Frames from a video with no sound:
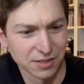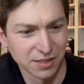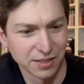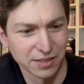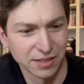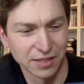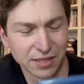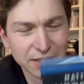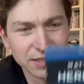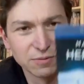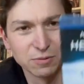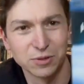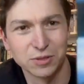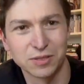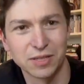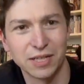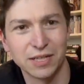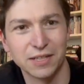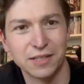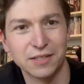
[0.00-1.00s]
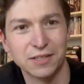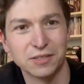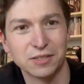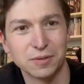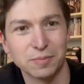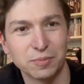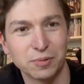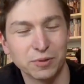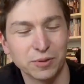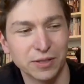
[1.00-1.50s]
I think I was kind of
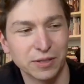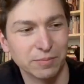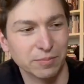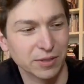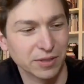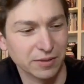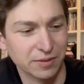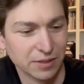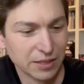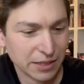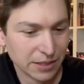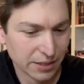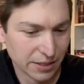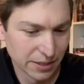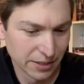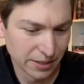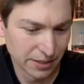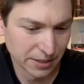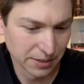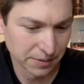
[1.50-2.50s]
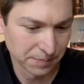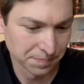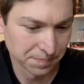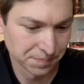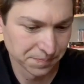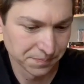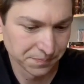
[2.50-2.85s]
disappointed, but um,